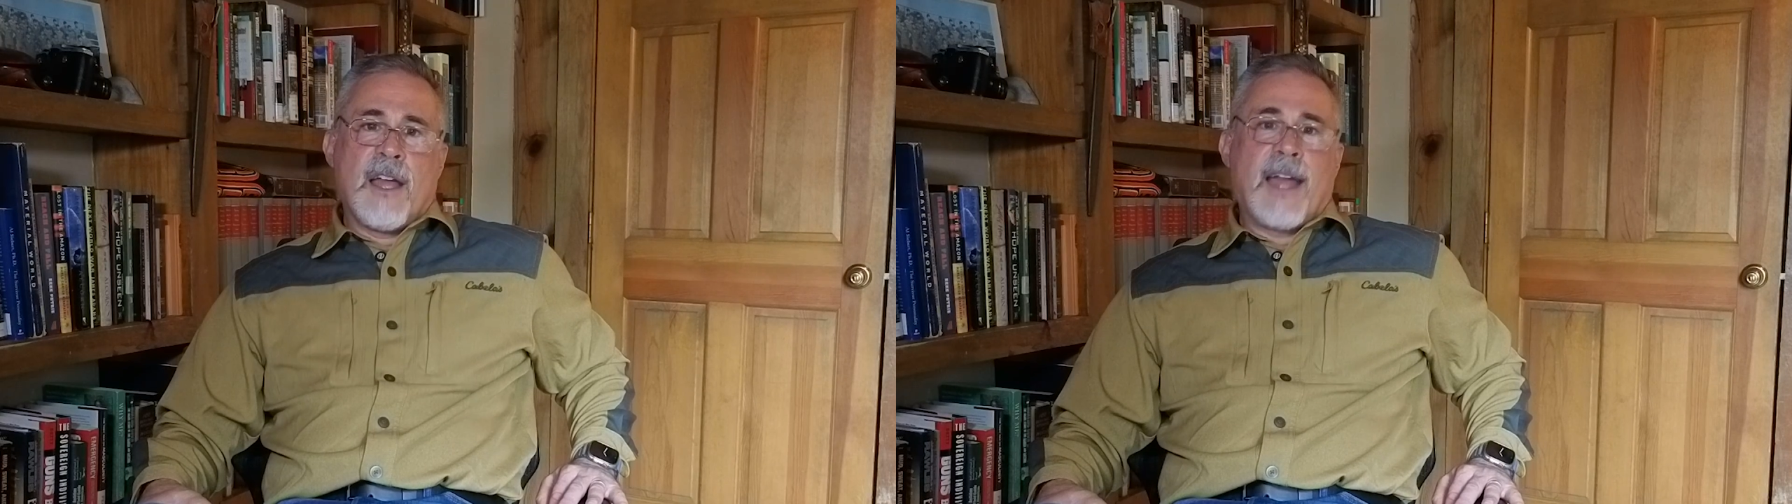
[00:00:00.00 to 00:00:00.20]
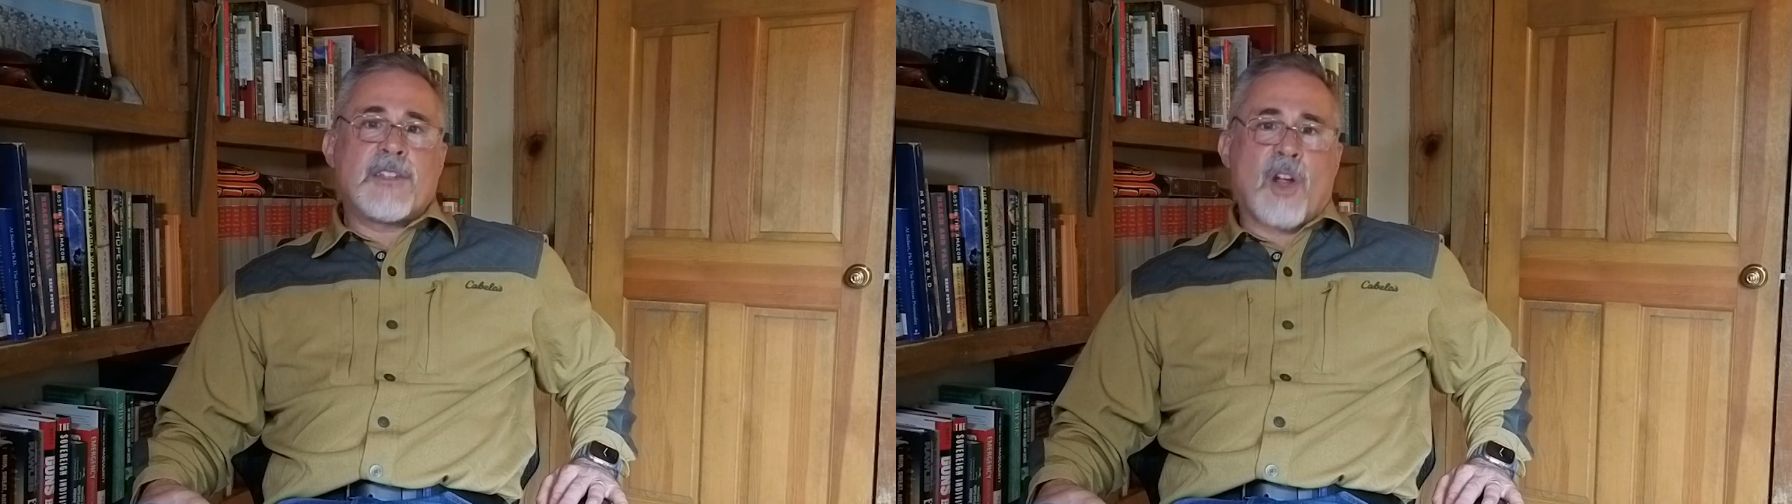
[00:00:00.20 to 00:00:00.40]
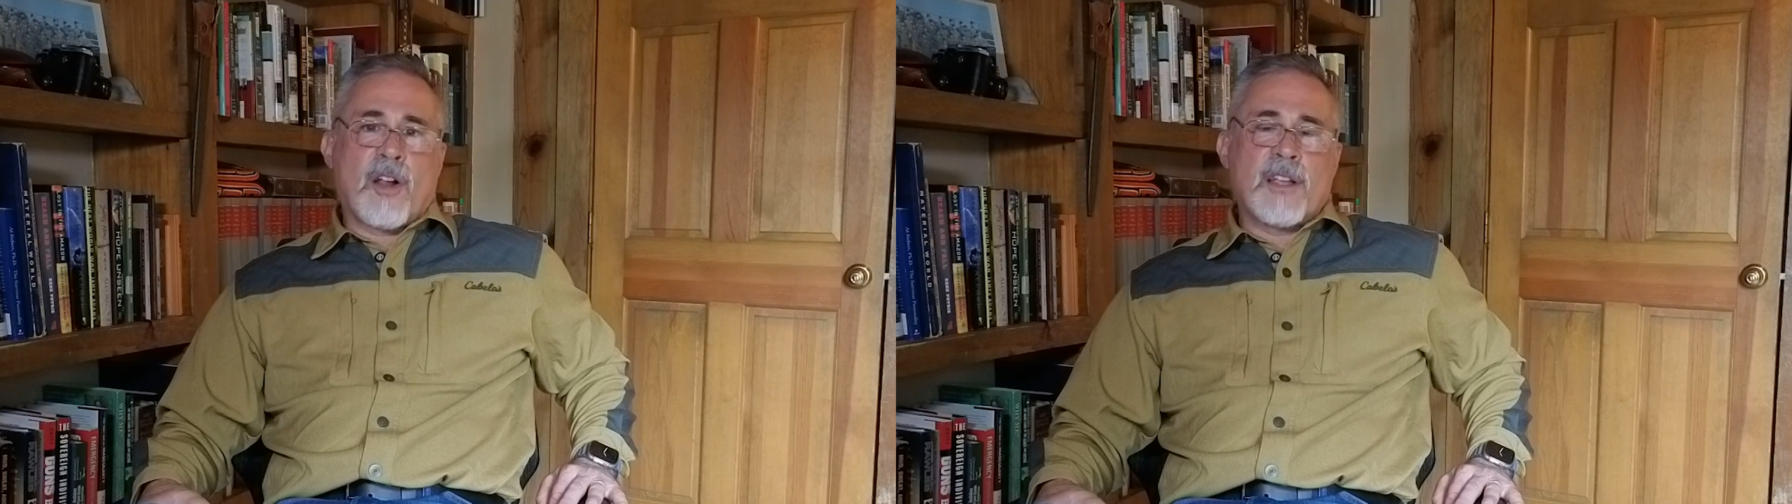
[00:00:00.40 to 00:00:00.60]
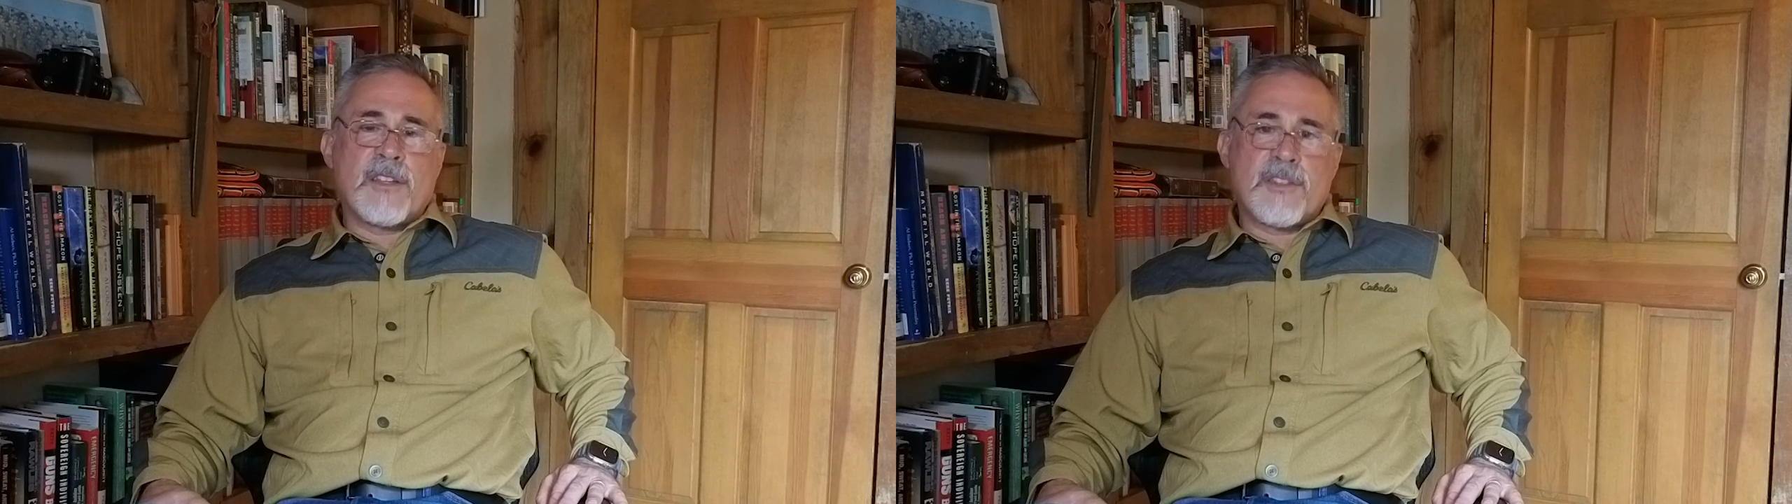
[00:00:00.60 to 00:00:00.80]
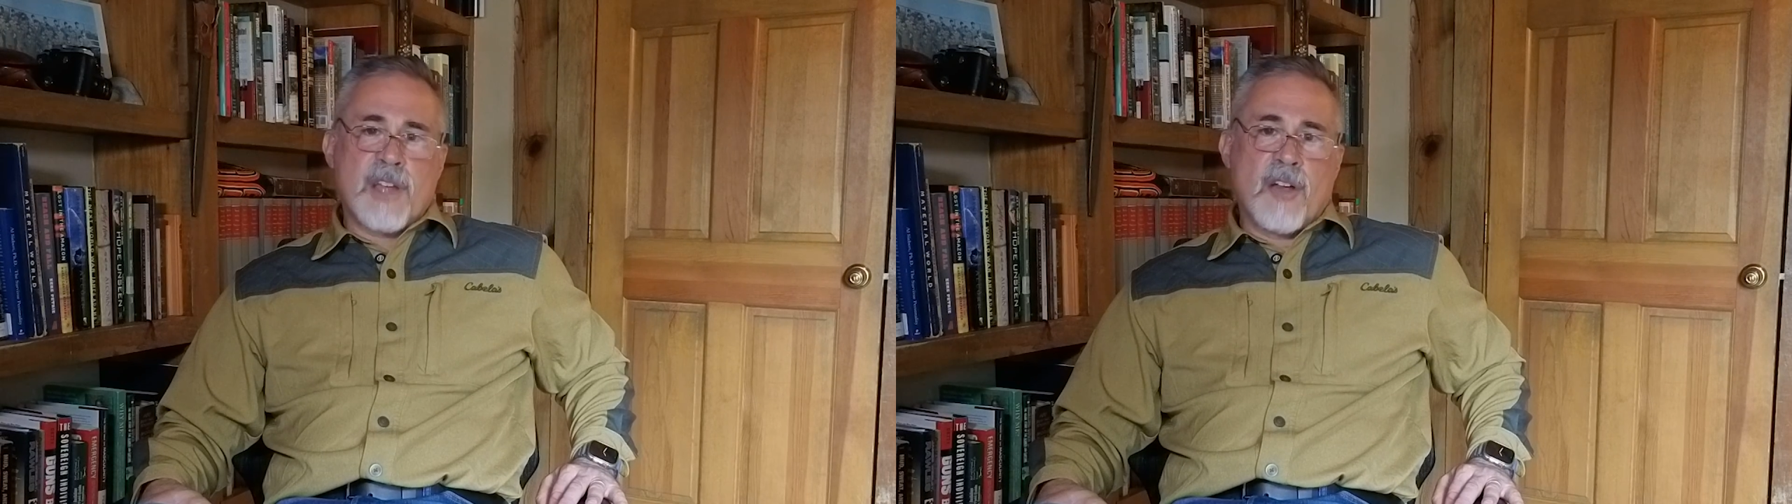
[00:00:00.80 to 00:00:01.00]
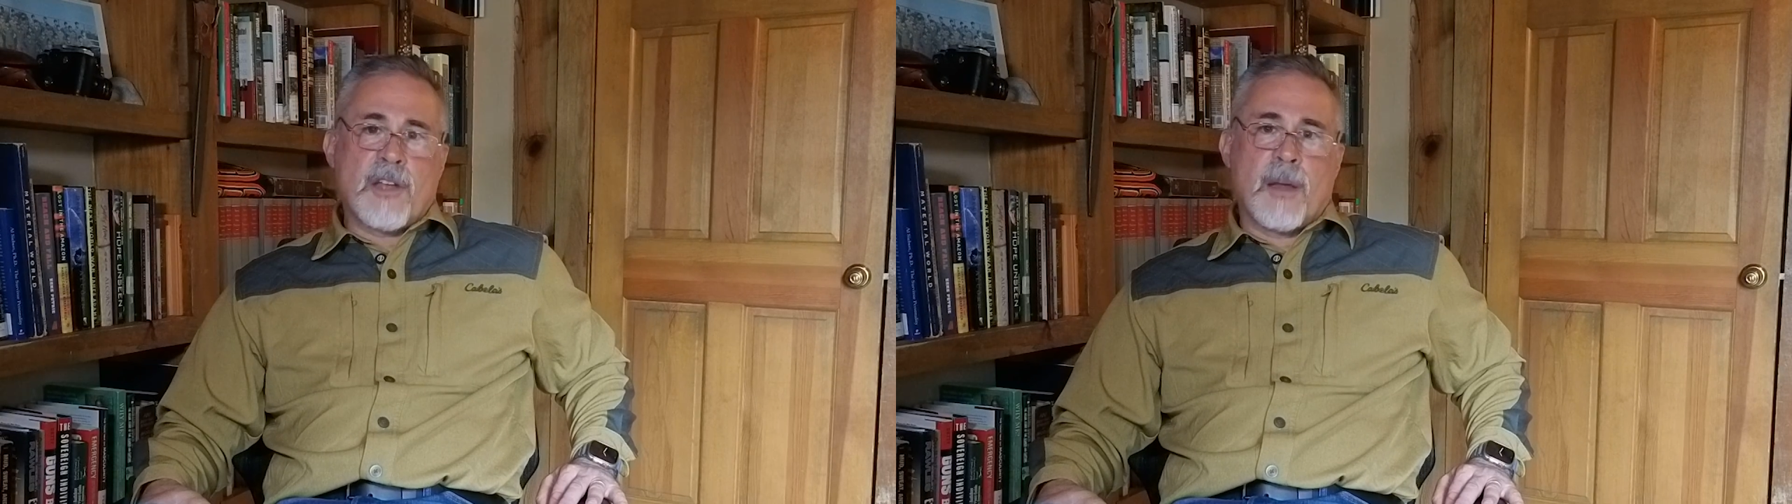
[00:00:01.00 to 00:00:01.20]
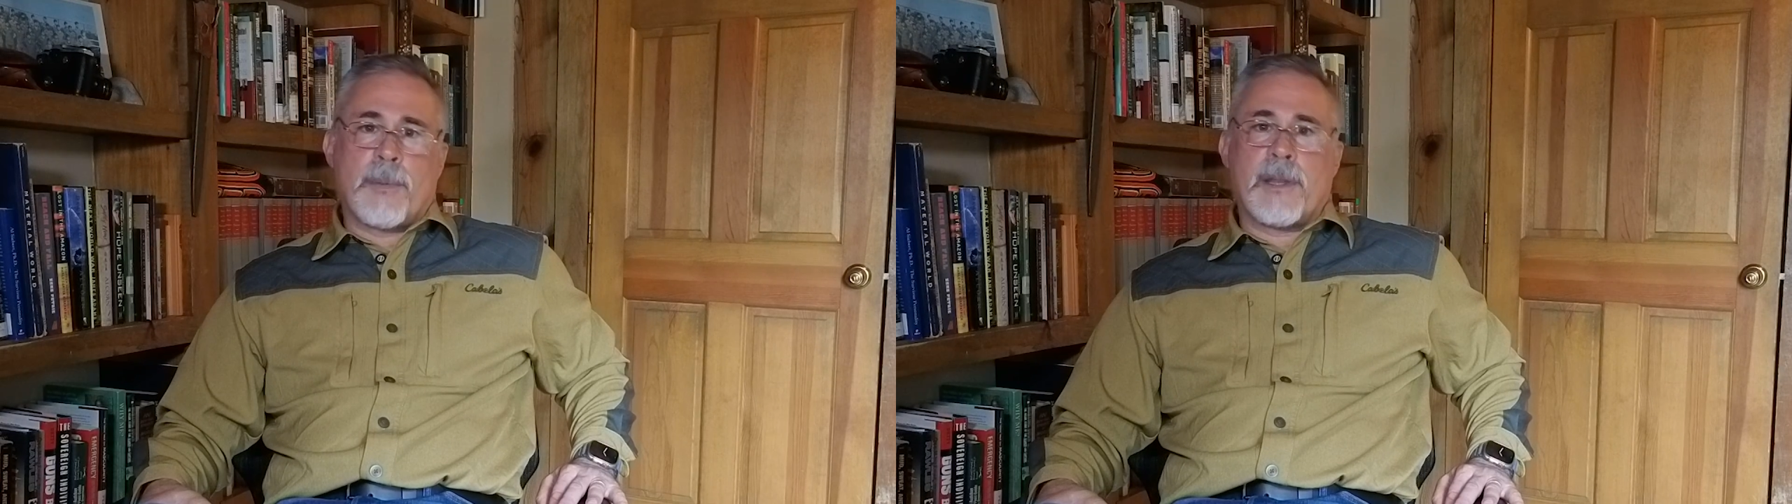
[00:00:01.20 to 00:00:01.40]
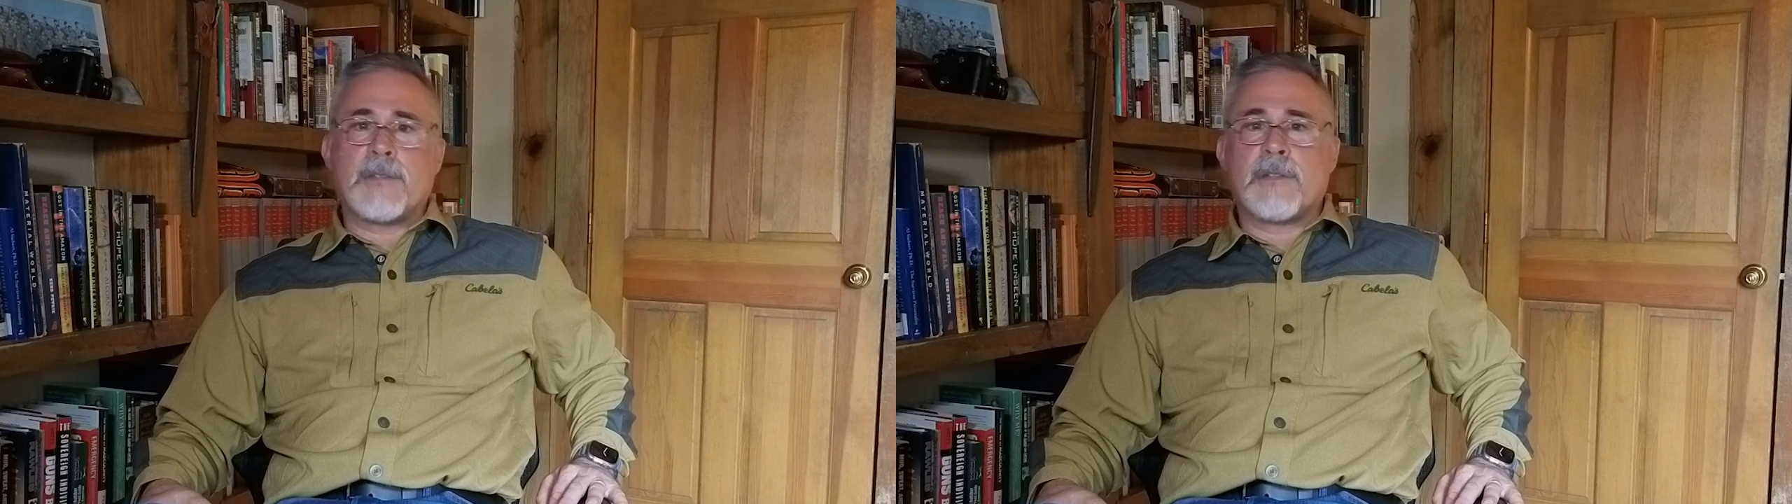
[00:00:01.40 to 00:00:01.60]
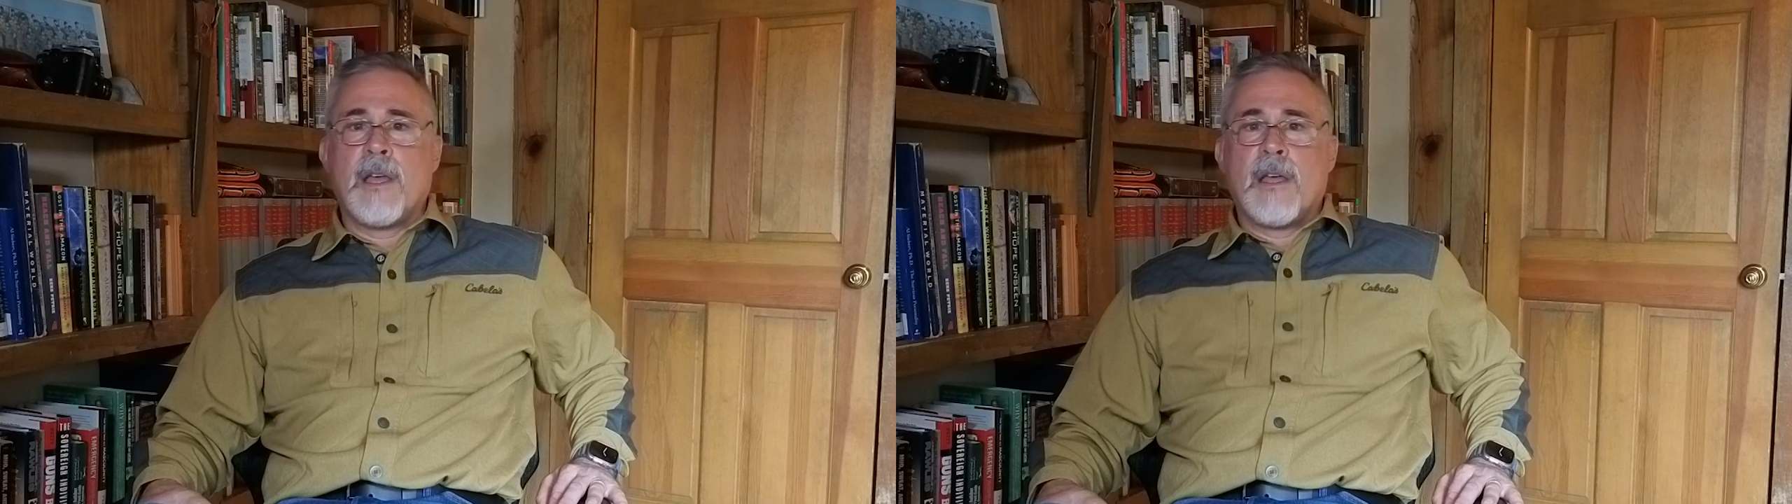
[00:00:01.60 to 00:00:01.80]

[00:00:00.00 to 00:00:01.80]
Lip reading: and target the shell companies